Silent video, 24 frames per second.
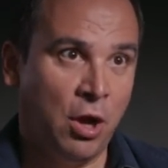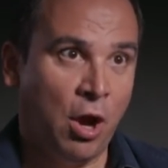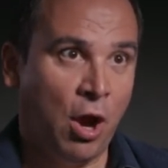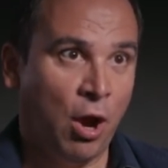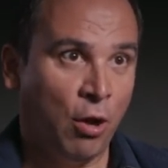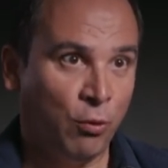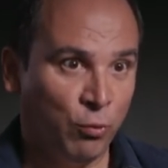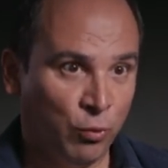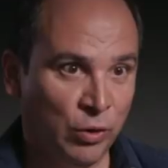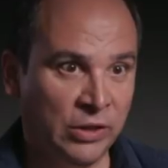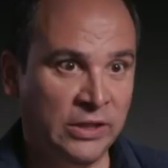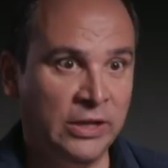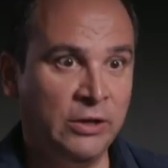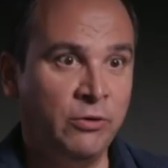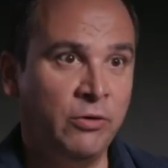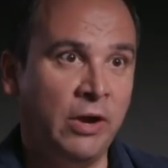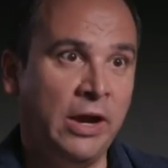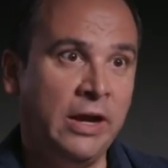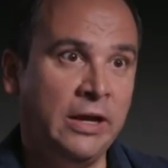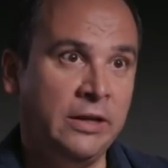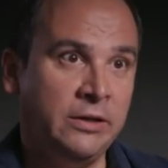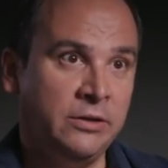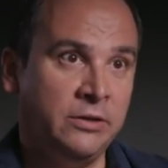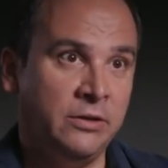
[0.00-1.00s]
a really
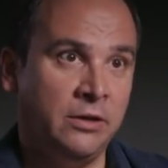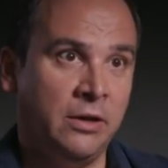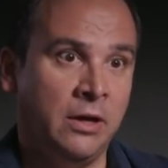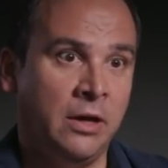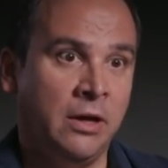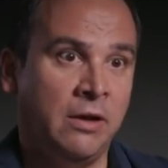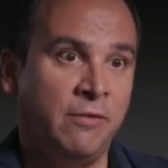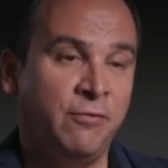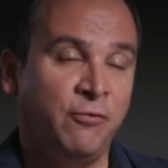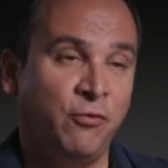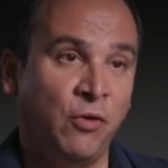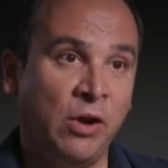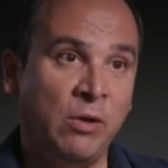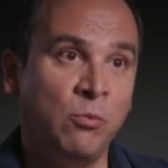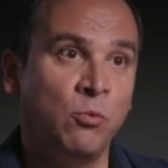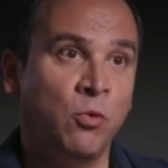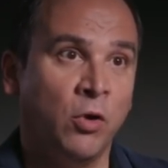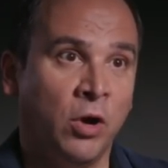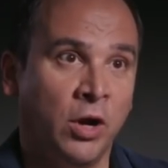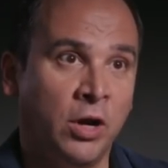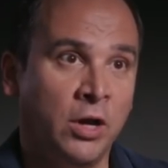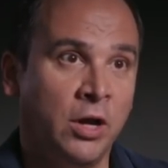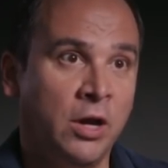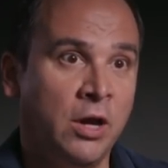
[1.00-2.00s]
great uh,
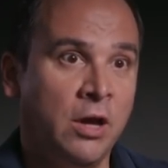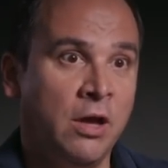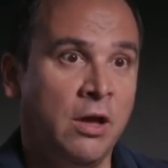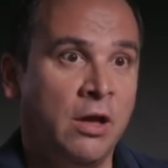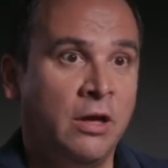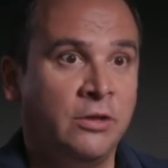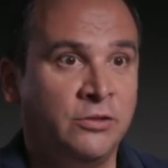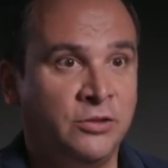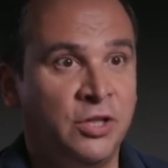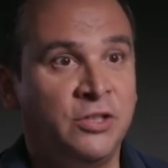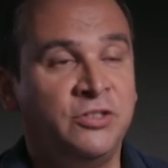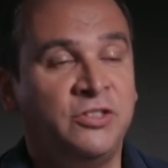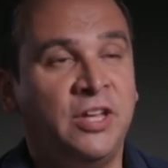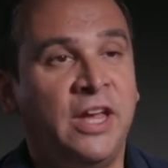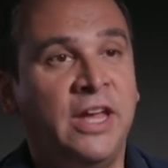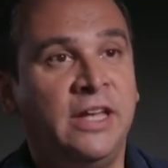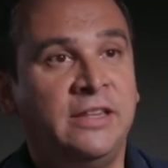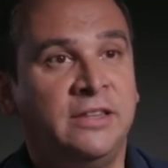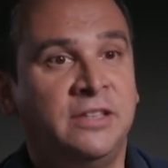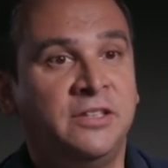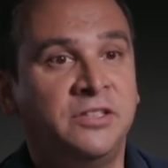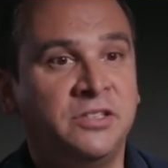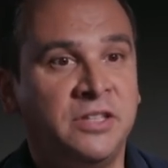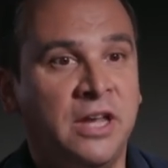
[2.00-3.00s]
framework to
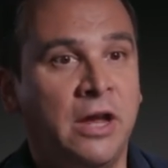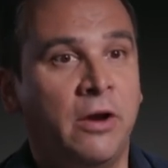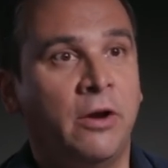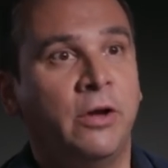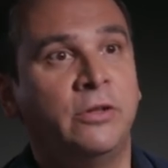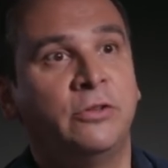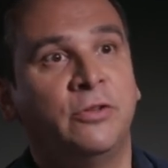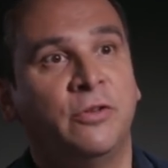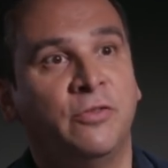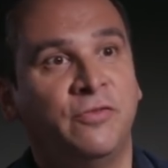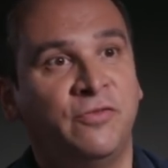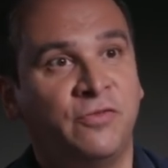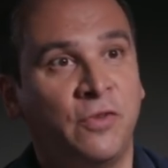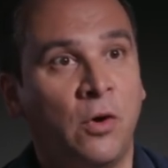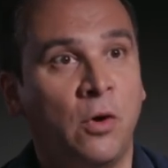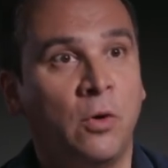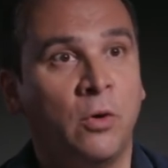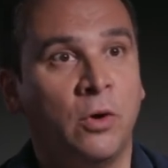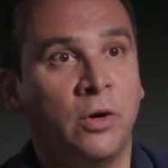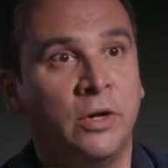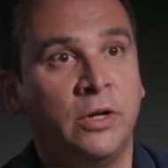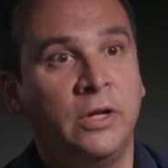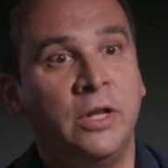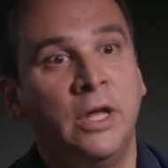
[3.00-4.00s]
take this character
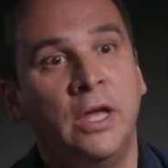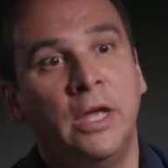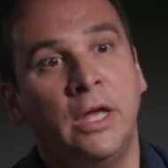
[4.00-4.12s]
forward